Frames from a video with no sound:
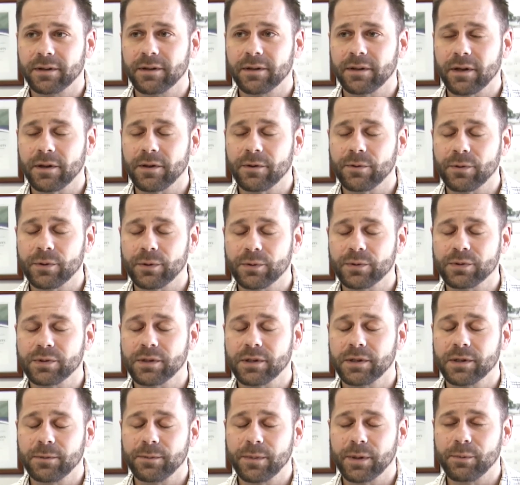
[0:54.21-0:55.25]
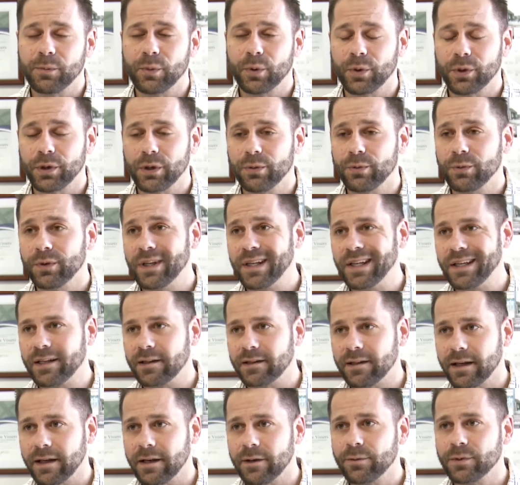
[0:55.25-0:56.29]
The other one was a little bit more unique,
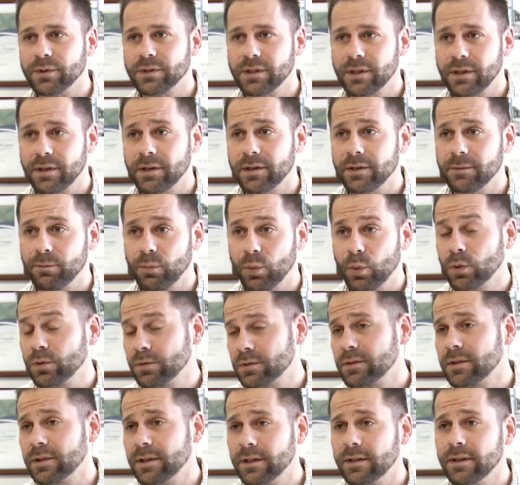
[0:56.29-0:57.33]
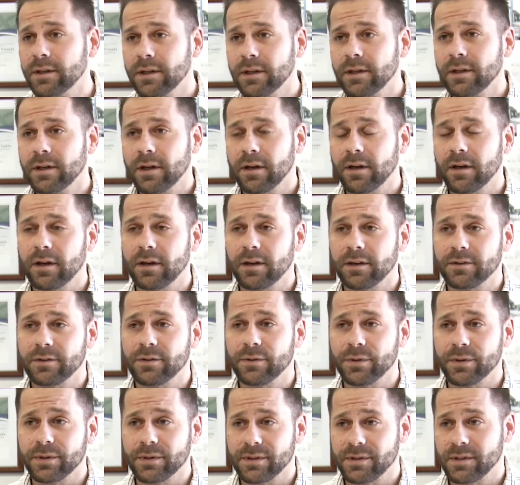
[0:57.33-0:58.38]
that it was geared mostly uh,
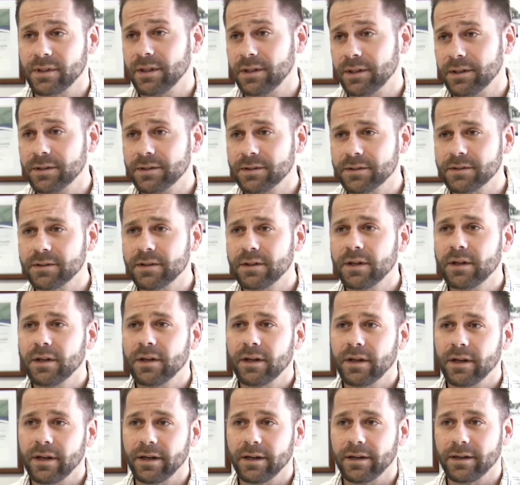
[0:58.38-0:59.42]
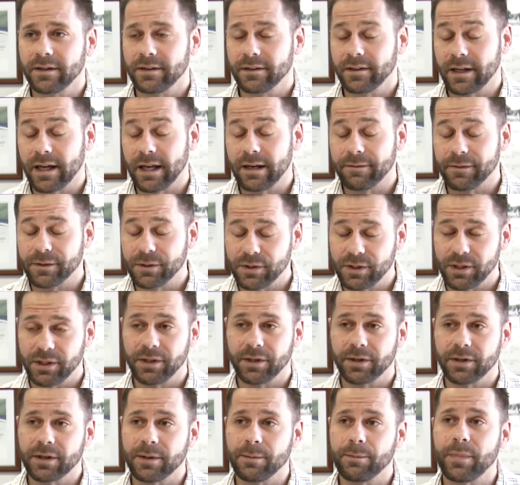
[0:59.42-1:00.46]
towards seniors and kind of a
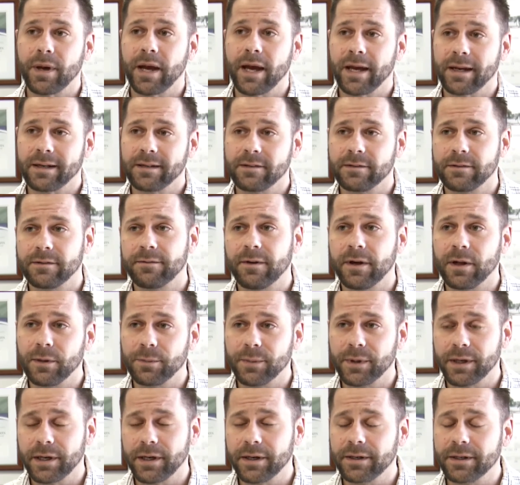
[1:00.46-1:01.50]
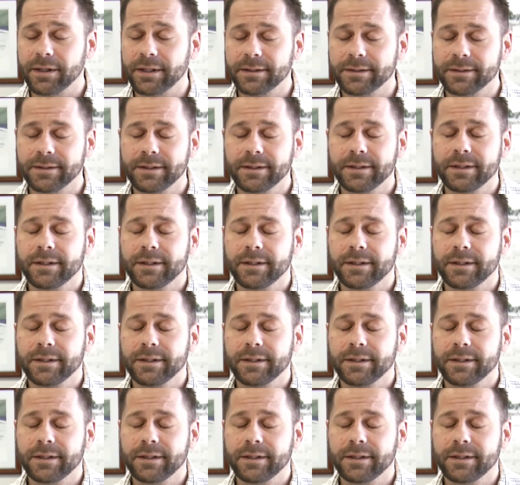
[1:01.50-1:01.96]
senior compact development area.